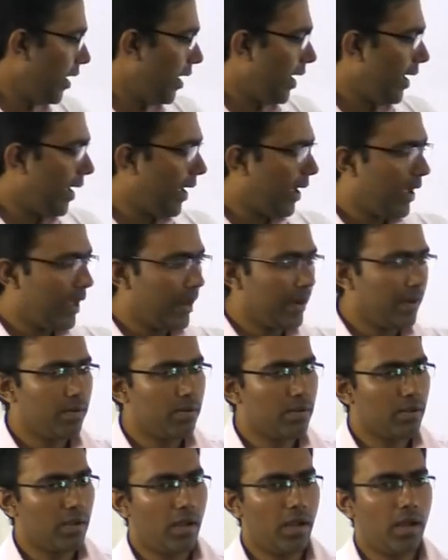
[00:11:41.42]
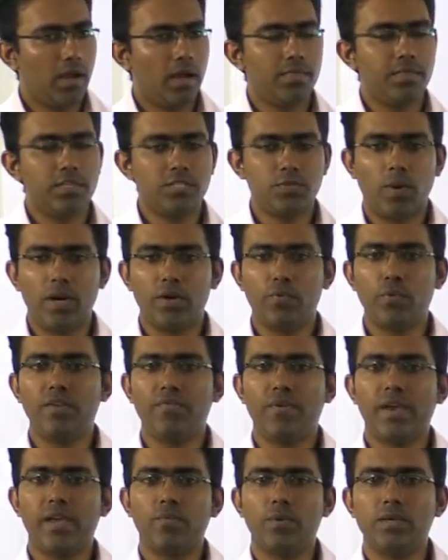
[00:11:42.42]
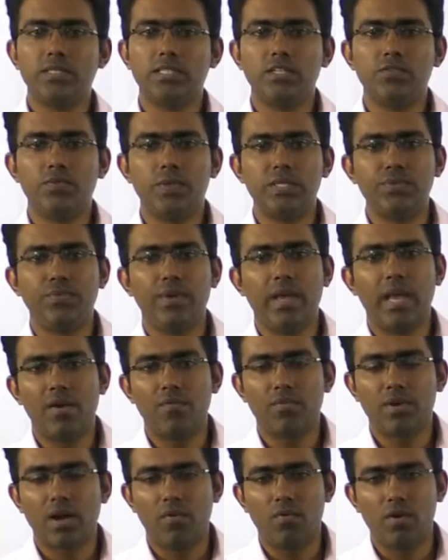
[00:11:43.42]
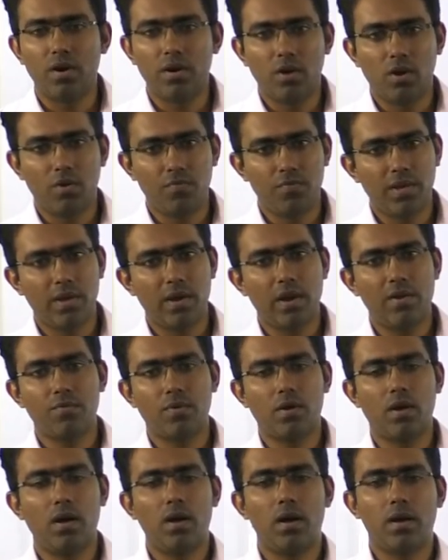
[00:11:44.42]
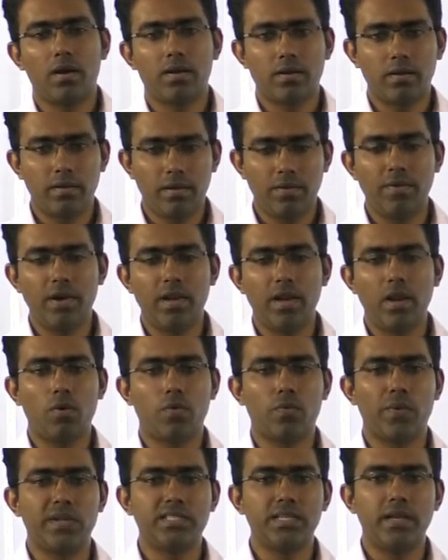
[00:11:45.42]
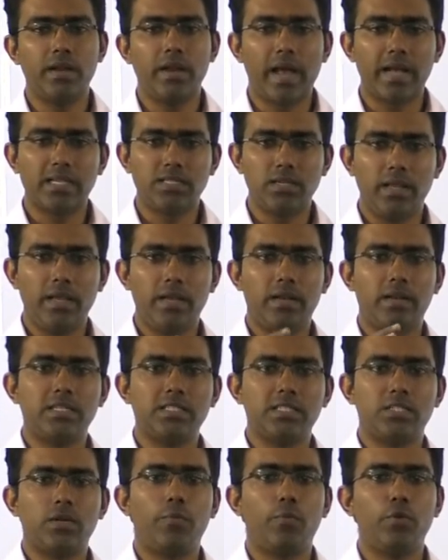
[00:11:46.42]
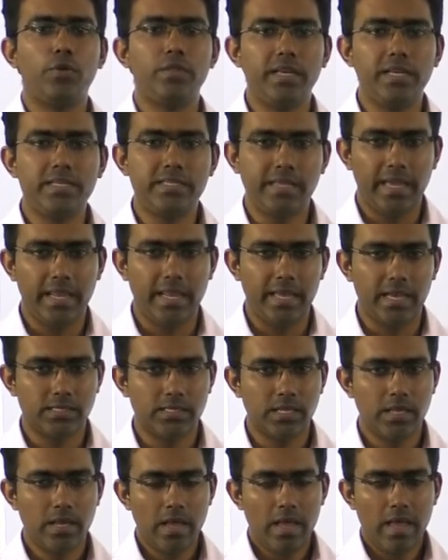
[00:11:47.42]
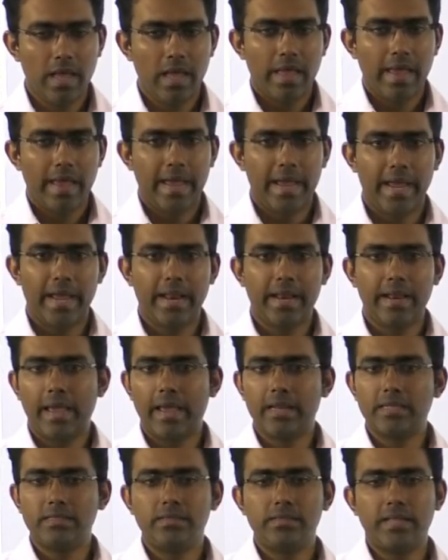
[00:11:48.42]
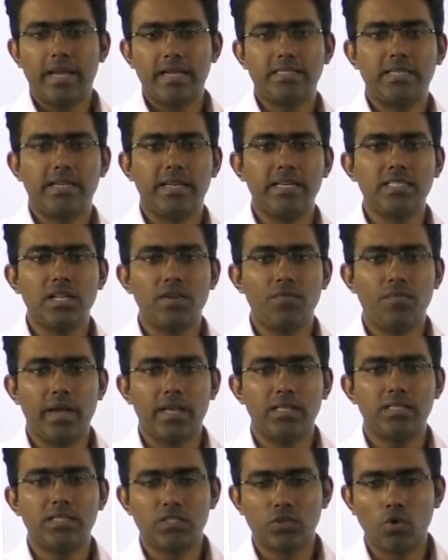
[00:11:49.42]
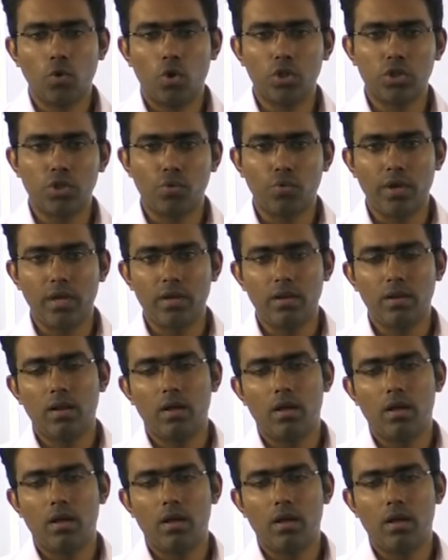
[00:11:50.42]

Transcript: And this 125 questions which we have covered or we have given in our question, it actually touches upon these areas. And that's the reason why just go through it,